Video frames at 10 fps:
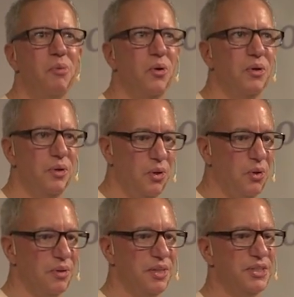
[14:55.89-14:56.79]
But
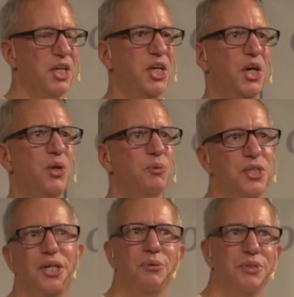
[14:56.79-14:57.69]
look, there's a cue
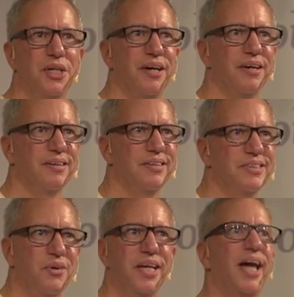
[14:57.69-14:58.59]
to use it.
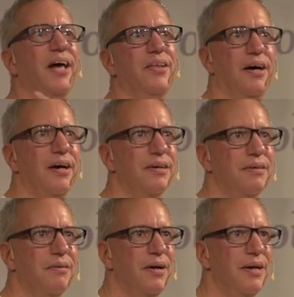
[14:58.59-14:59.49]
Don't you get that,
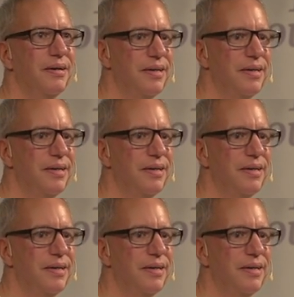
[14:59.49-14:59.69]
right?